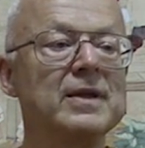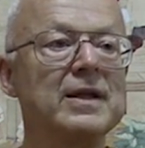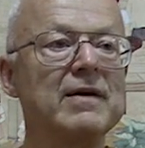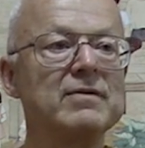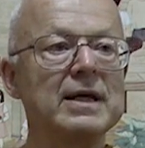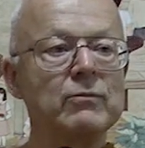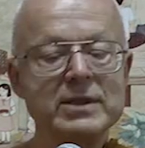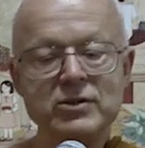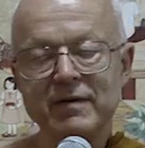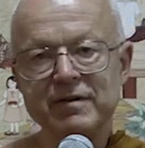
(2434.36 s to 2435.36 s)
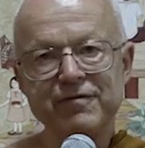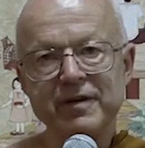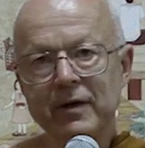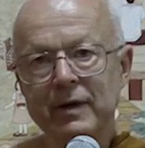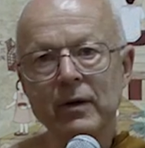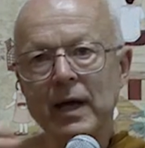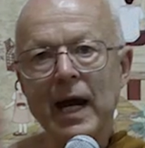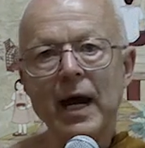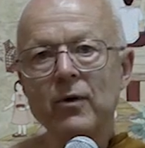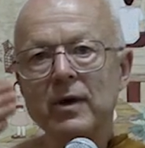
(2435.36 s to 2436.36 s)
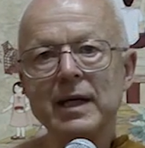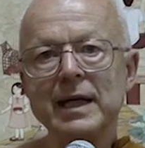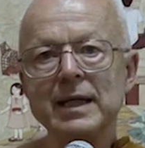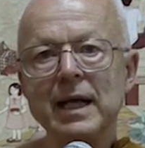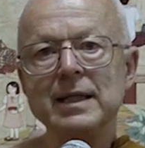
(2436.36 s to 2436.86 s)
You have, that means you have to figure out how can I